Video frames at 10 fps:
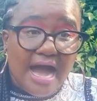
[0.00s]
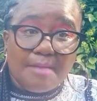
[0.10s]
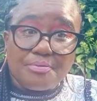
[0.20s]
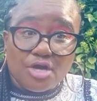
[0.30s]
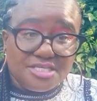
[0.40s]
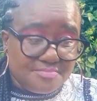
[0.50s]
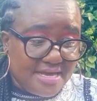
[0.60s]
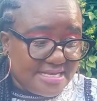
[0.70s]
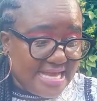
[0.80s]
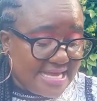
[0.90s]

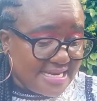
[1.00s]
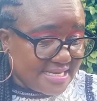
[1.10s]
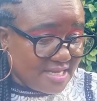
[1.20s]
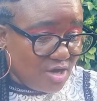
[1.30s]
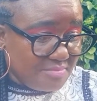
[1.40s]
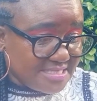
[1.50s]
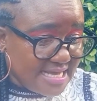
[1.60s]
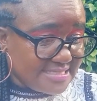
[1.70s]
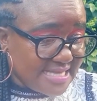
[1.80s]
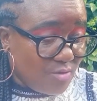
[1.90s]
approximately 100 kilometers